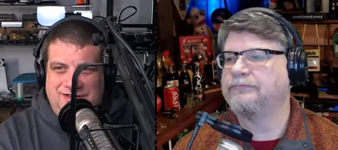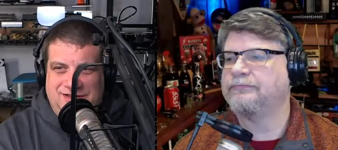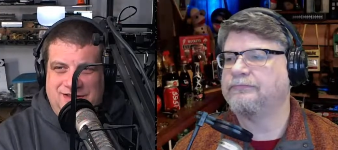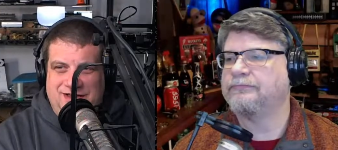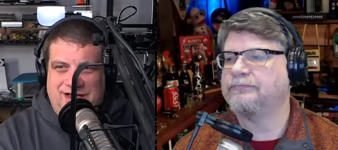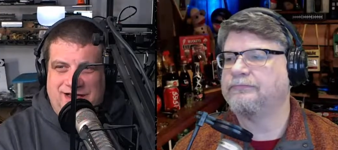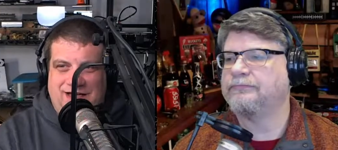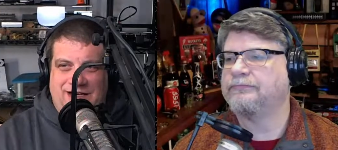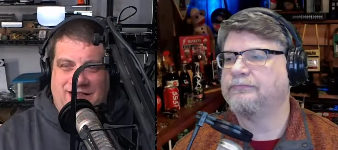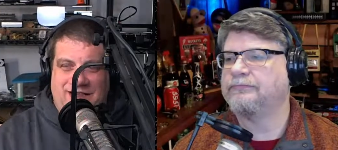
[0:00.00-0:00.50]

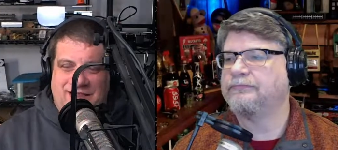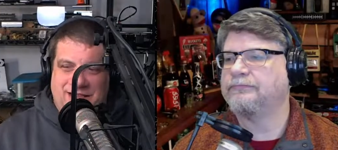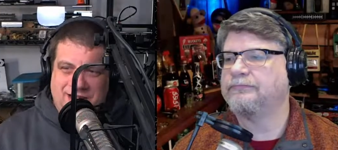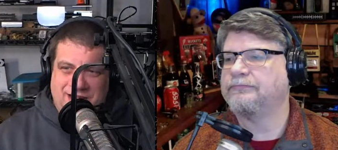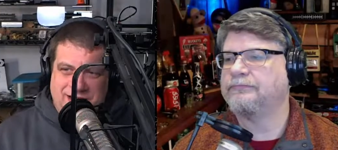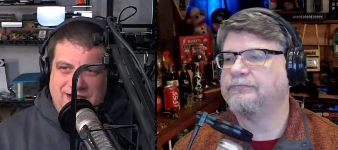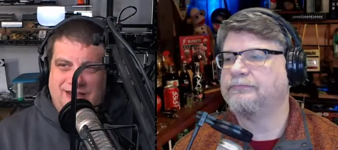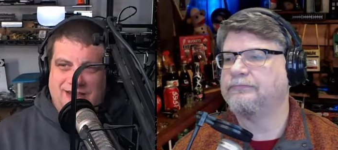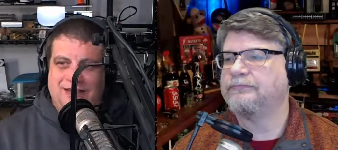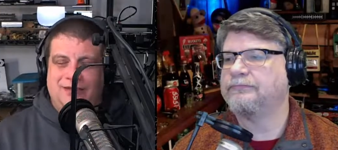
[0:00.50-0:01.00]
Speaker 1: And I
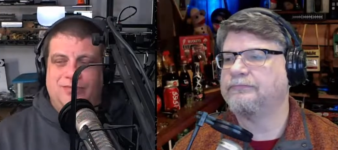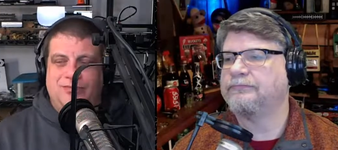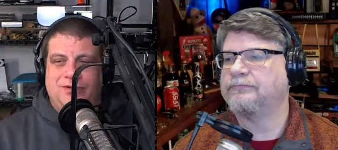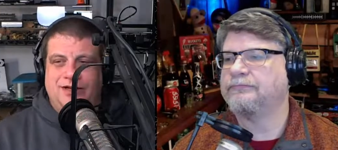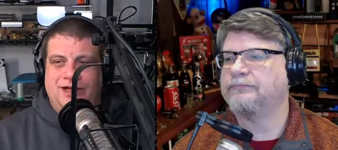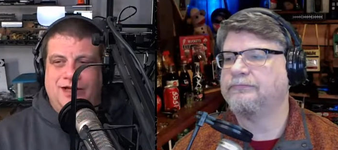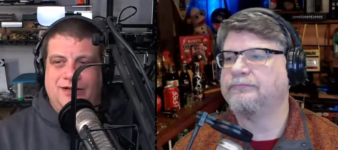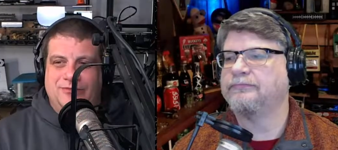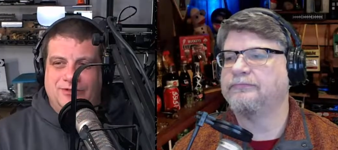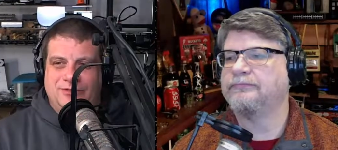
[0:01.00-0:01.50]
think the
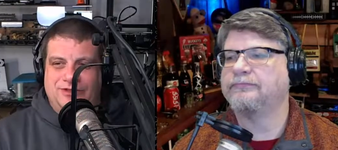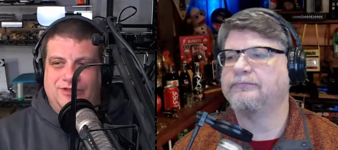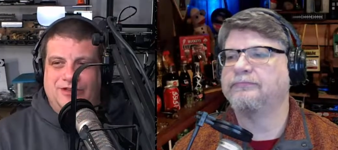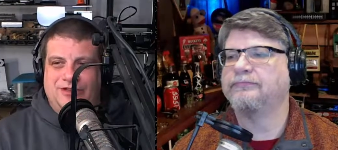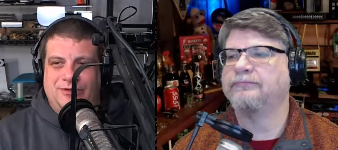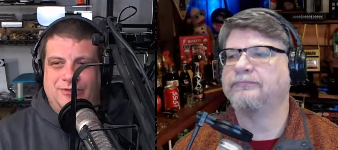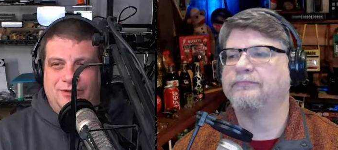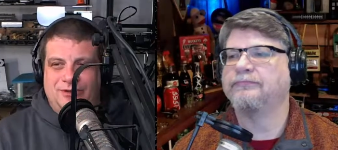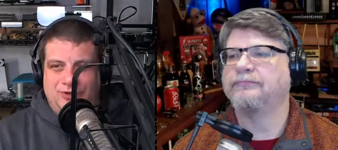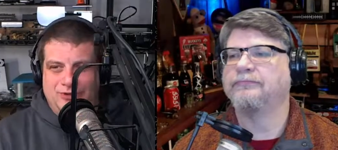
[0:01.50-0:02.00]
plan was they
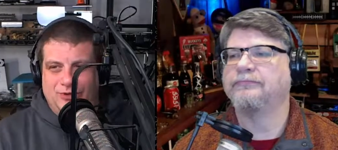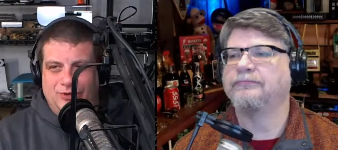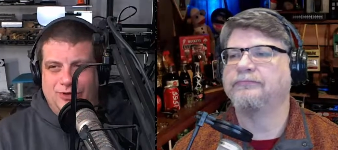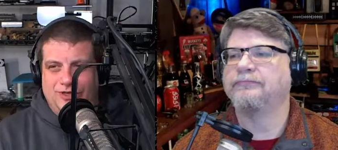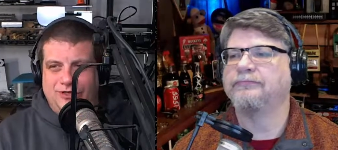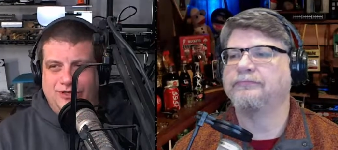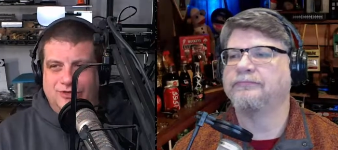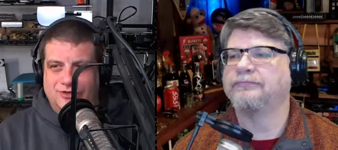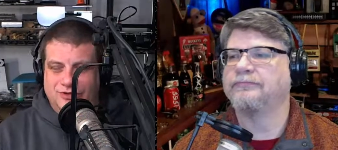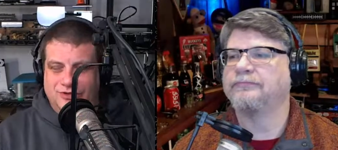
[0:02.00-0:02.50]
were
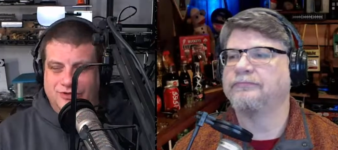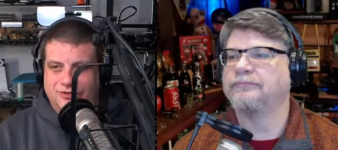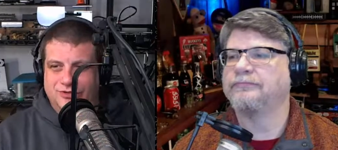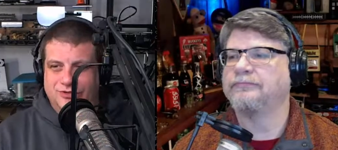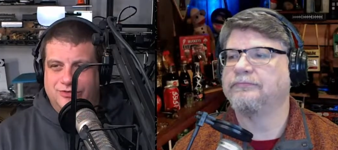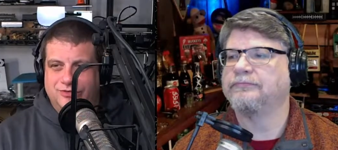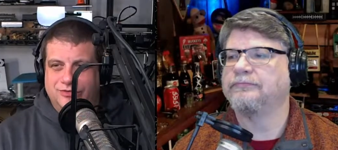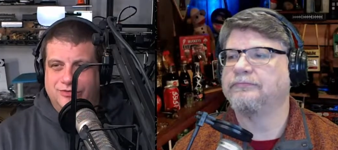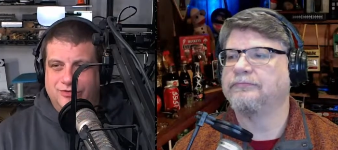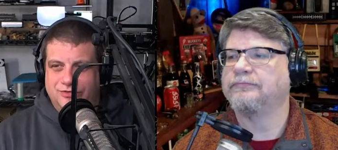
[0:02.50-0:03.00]
going to
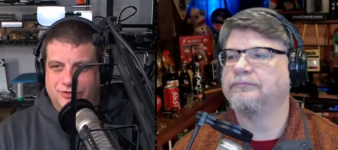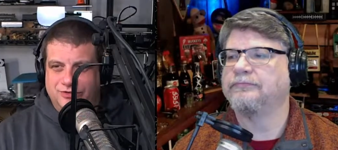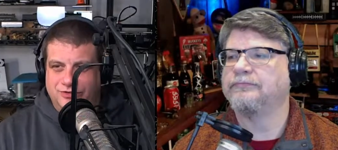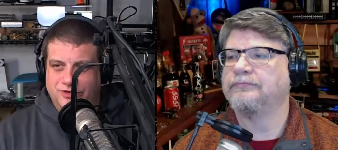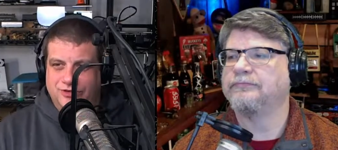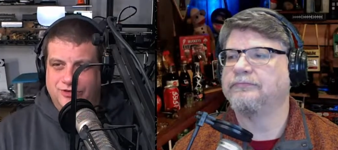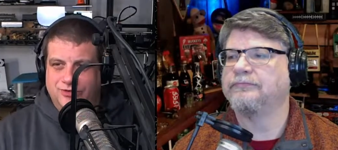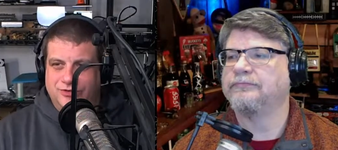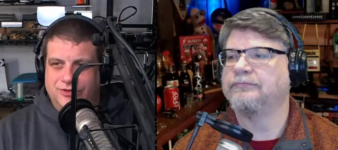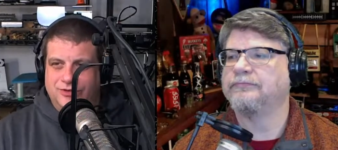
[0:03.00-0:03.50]

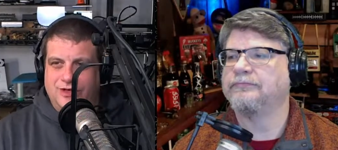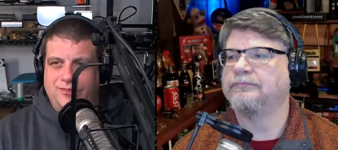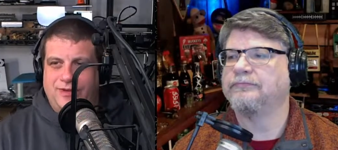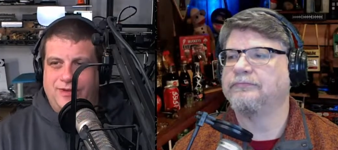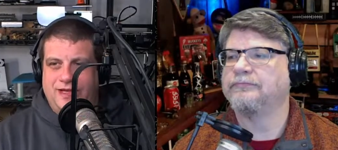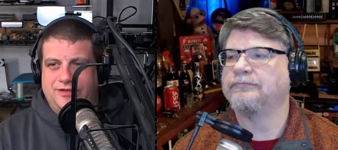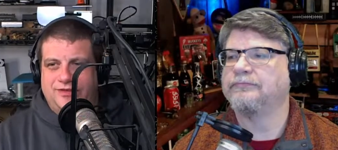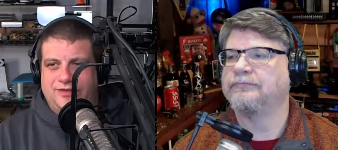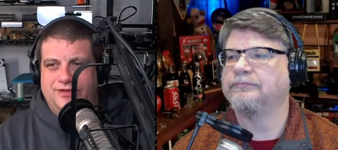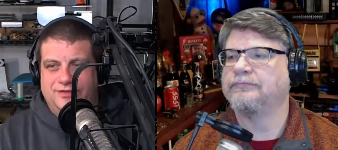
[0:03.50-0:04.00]
do a
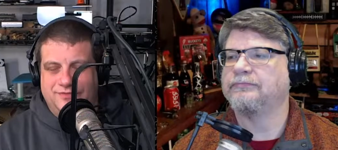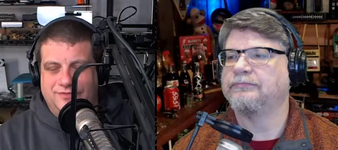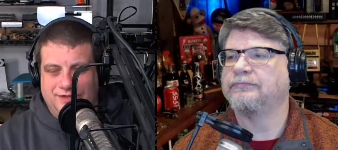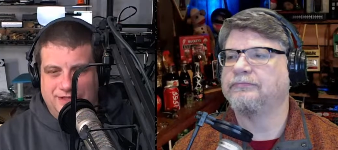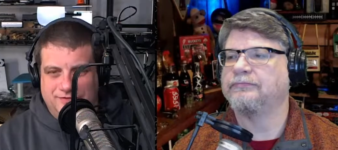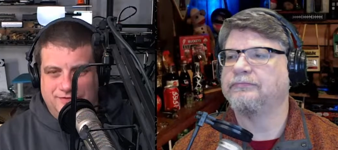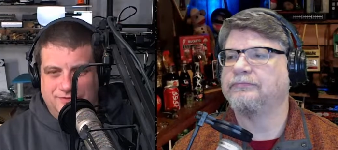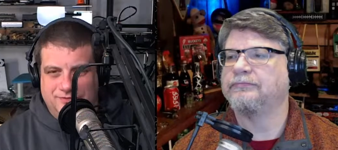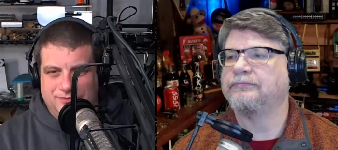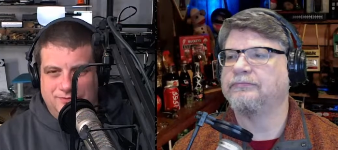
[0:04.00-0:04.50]
best of
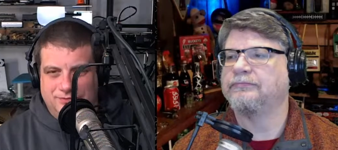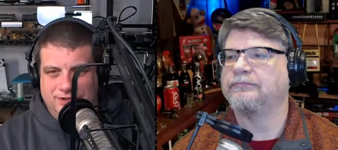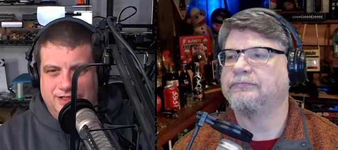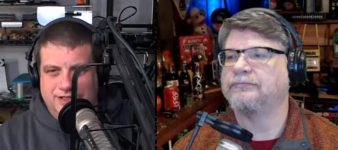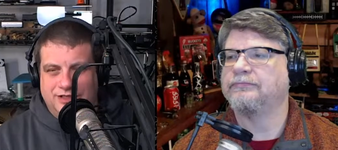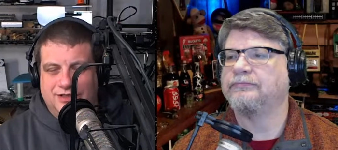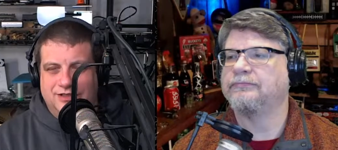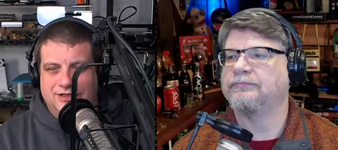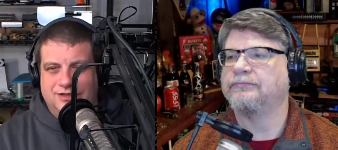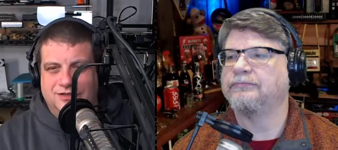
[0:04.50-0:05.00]
GIF
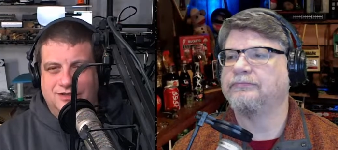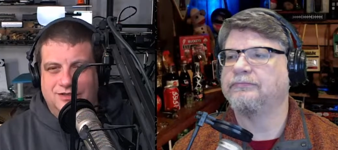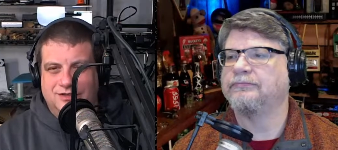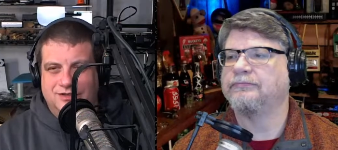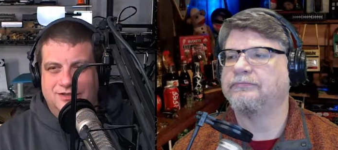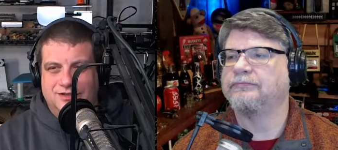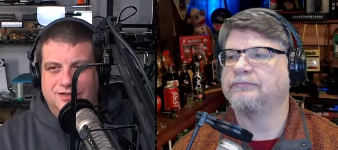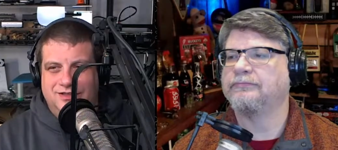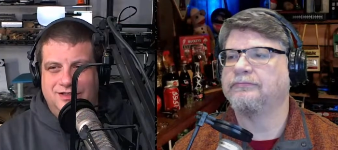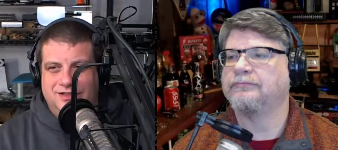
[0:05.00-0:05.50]
reel
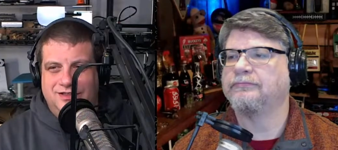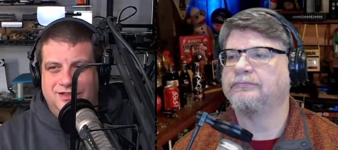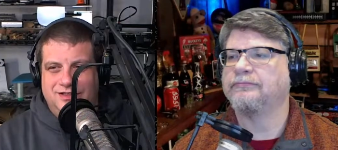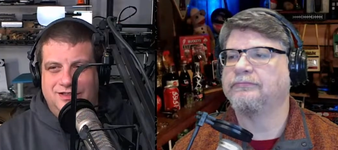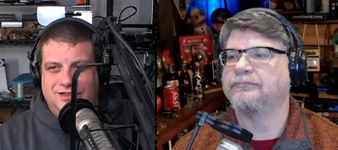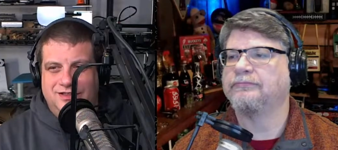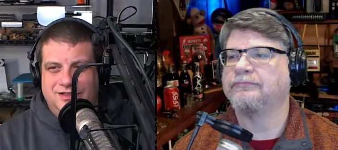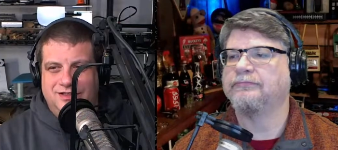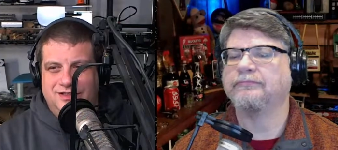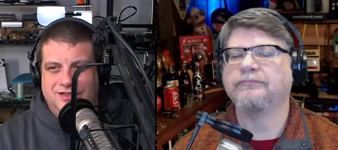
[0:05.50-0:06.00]

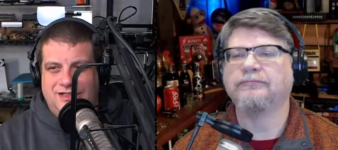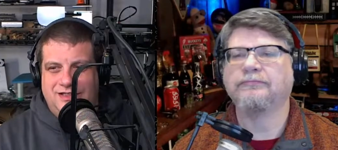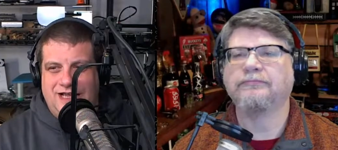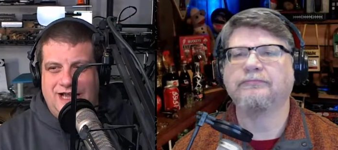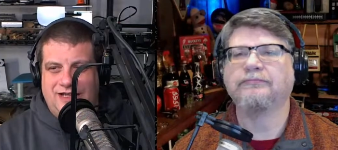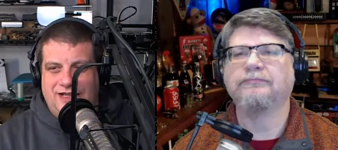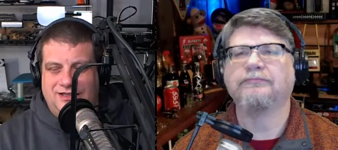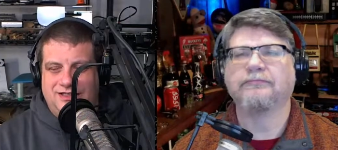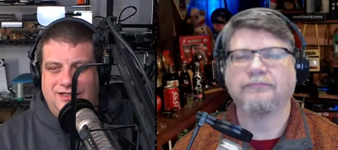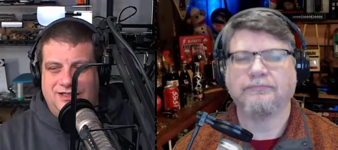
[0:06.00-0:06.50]

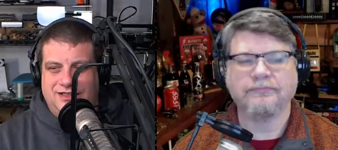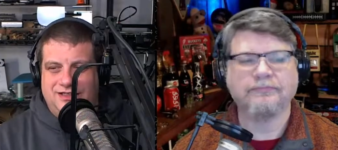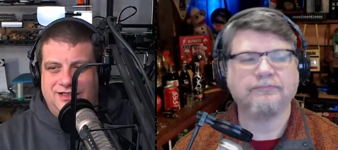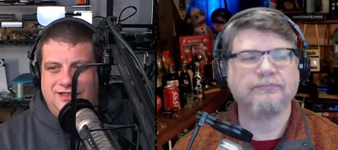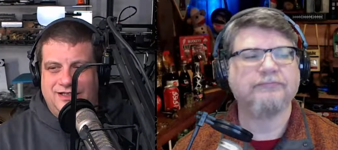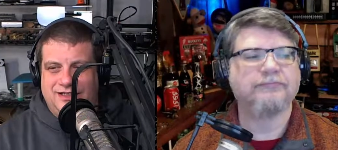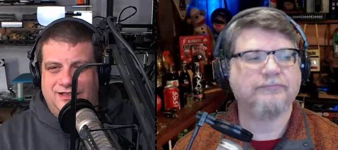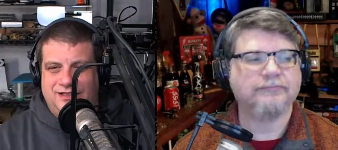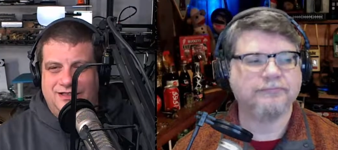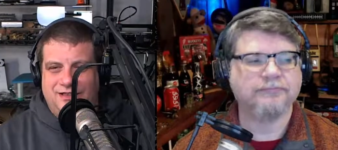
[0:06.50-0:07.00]
at the
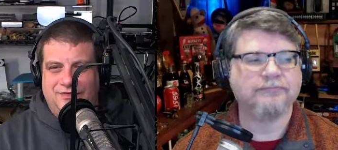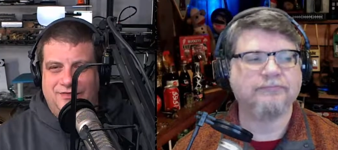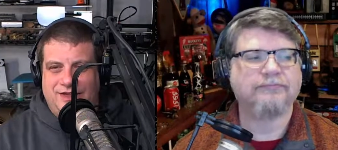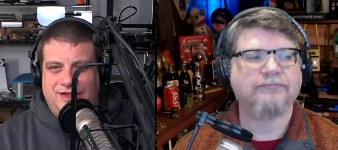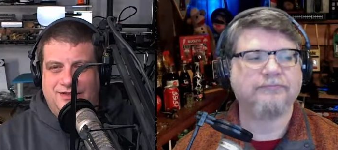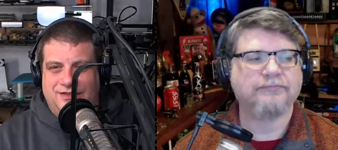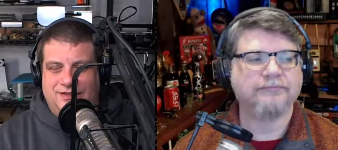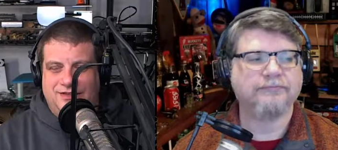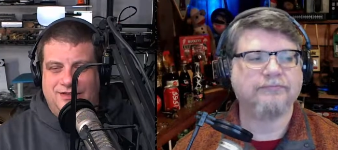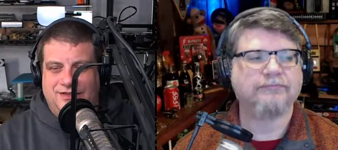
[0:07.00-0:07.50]
uh,
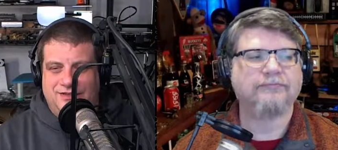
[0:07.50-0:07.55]
event.